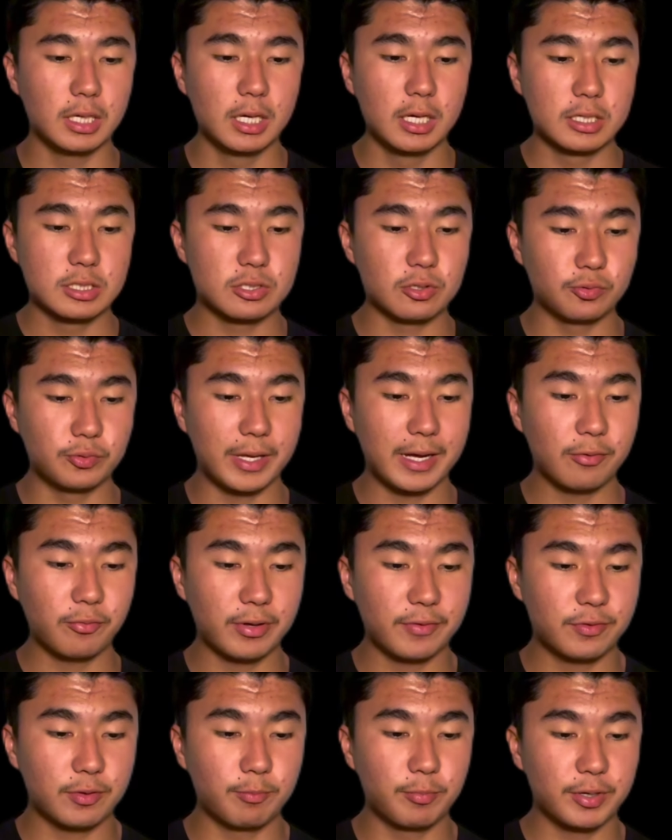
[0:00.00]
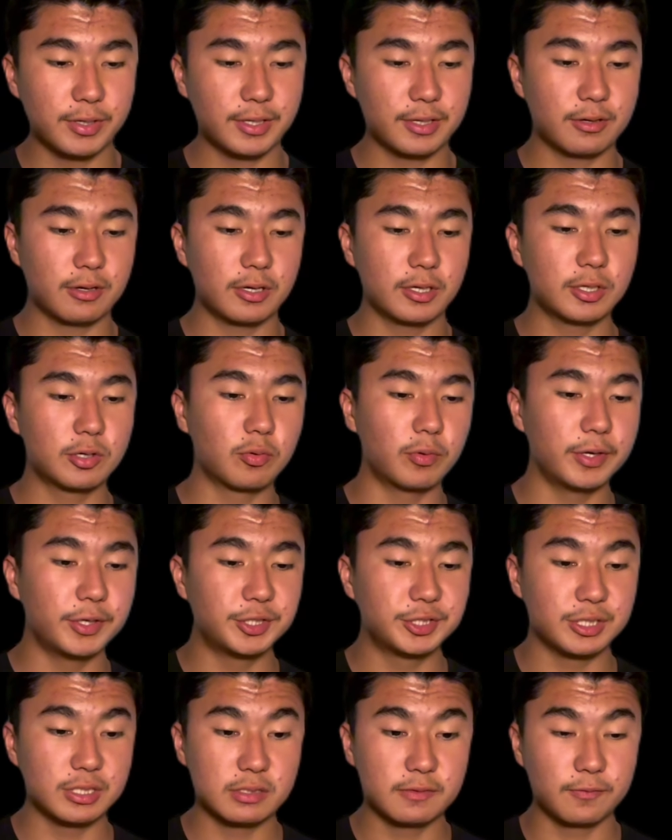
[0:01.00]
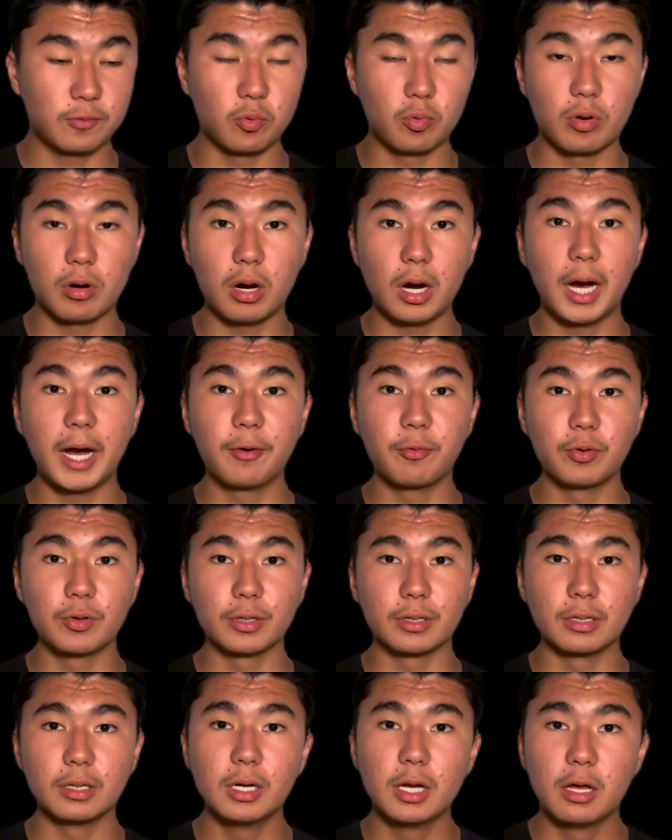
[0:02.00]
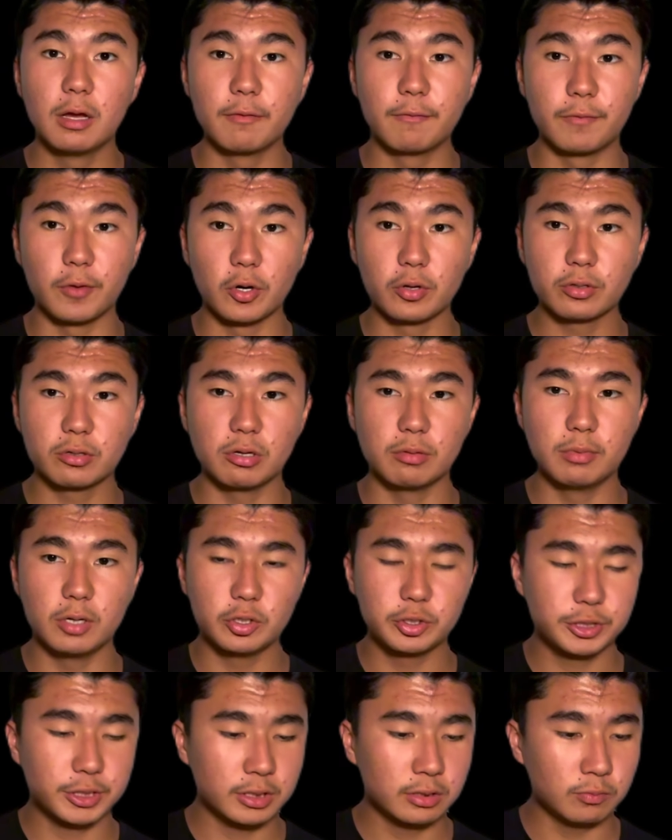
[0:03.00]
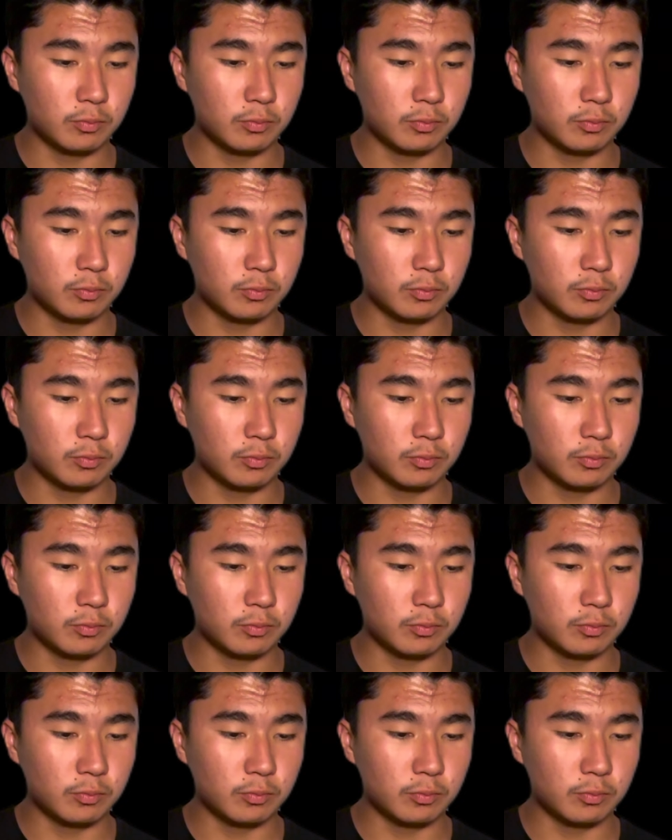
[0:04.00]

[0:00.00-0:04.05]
So now we have to bring in our equations for our vertical motion,